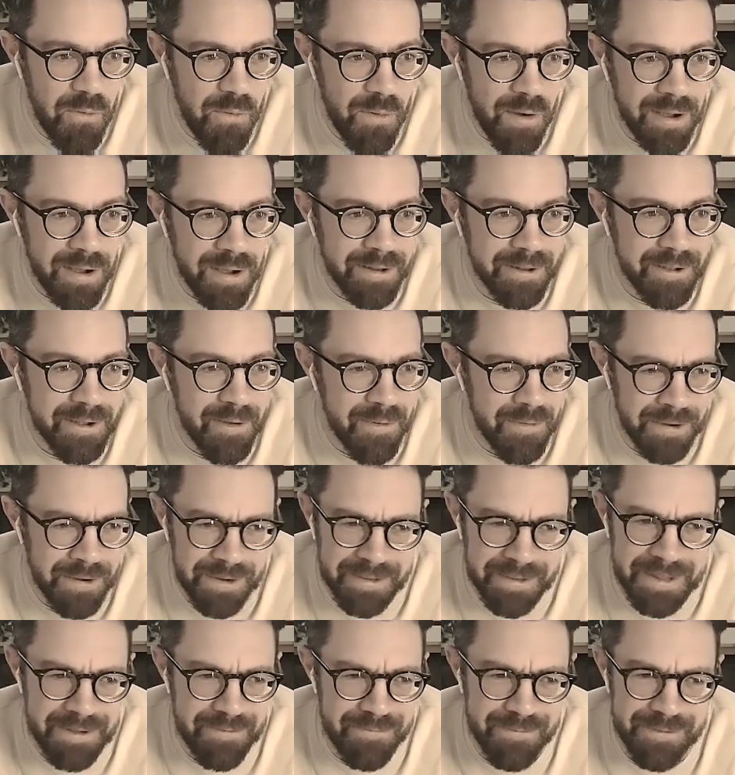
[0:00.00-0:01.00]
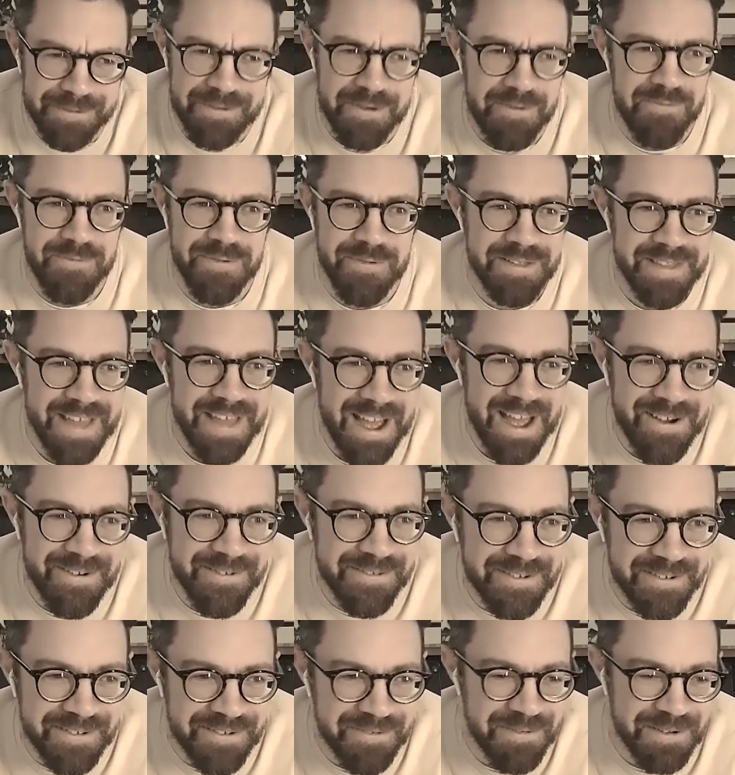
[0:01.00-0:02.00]
a while ago, and I think it was over
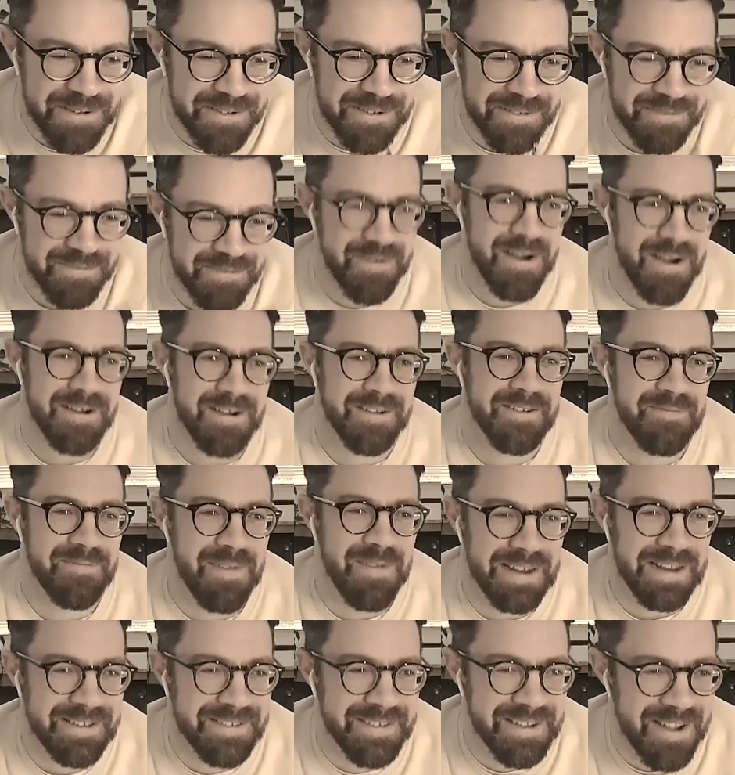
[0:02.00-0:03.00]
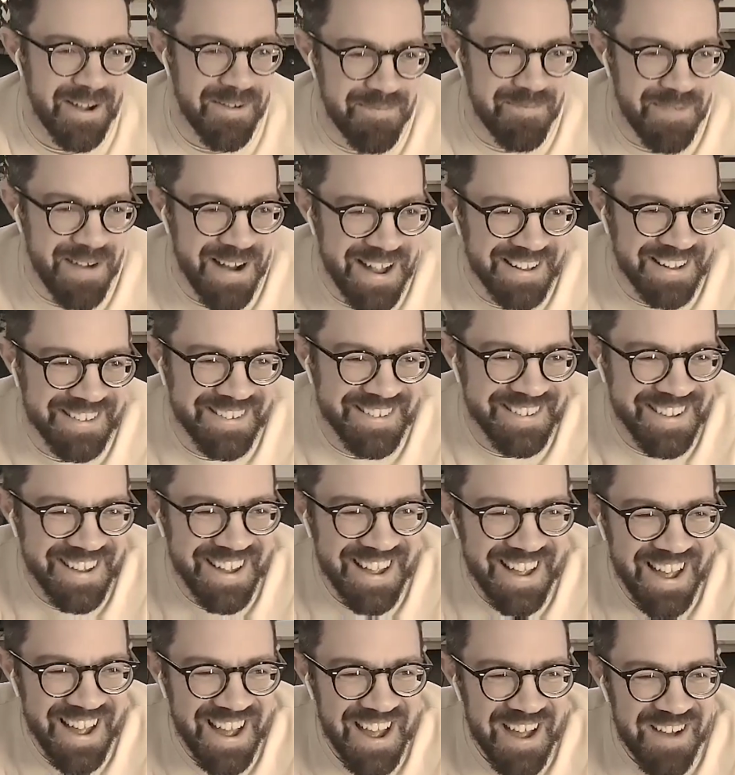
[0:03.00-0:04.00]
1,000, which is far too many to comprehend.
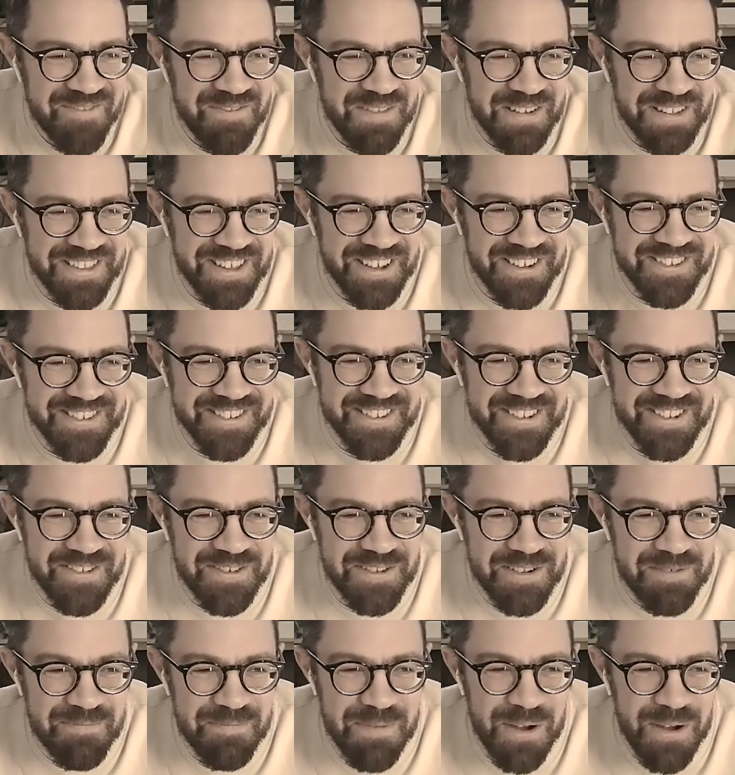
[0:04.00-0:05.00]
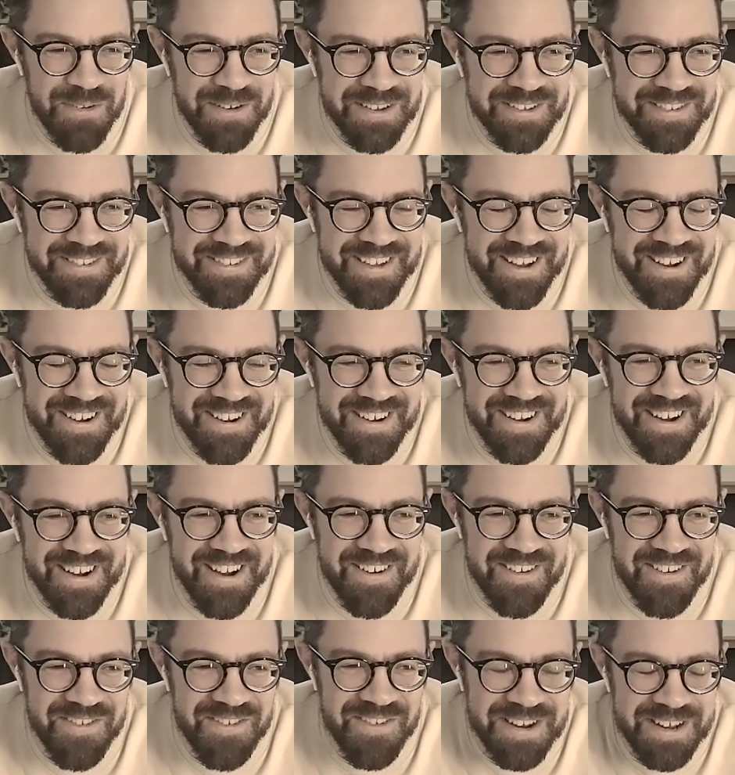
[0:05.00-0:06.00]
But those two components are
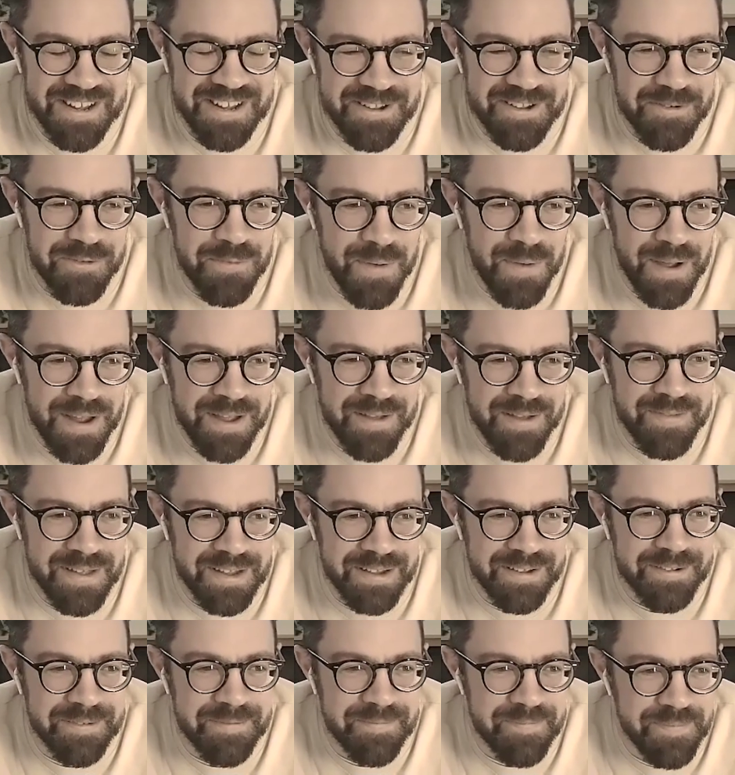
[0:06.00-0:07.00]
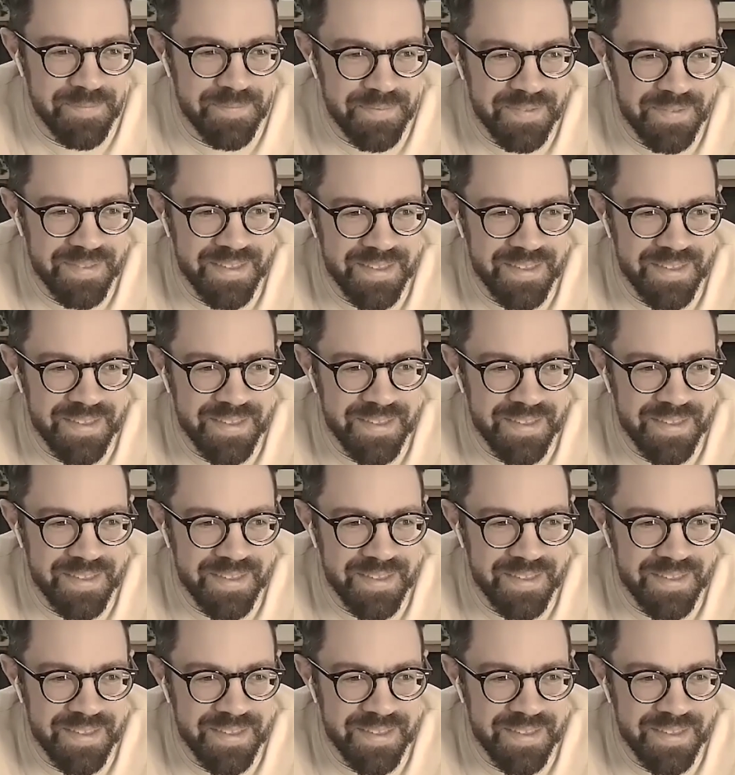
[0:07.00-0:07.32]
a really good way of thinking.